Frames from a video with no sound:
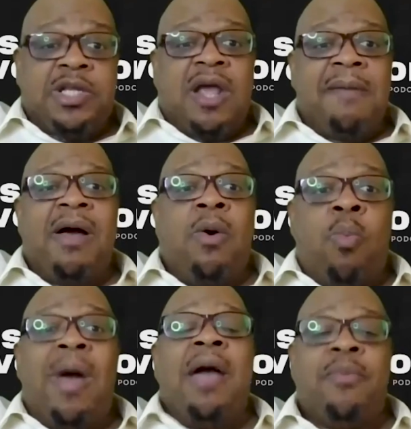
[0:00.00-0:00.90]
and talking about
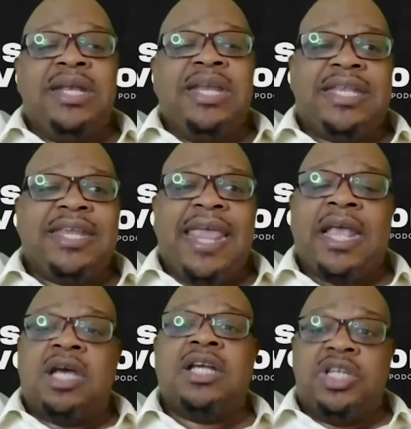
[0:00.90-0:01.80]
why we need to get
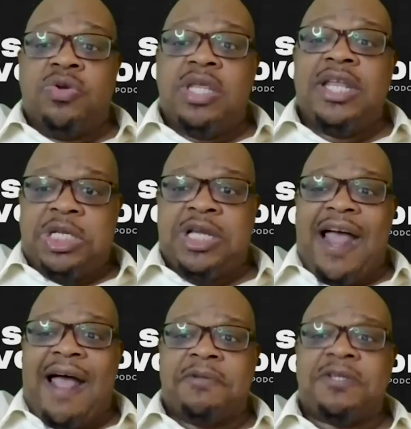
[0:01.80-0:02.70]
good union
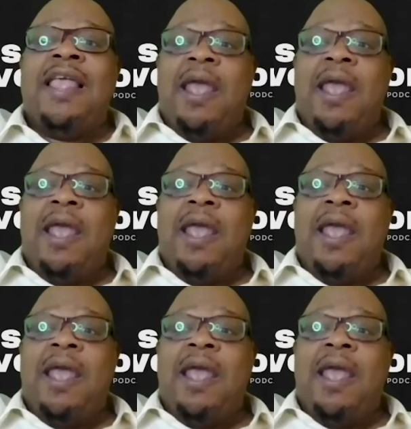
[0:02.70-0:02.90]
jobs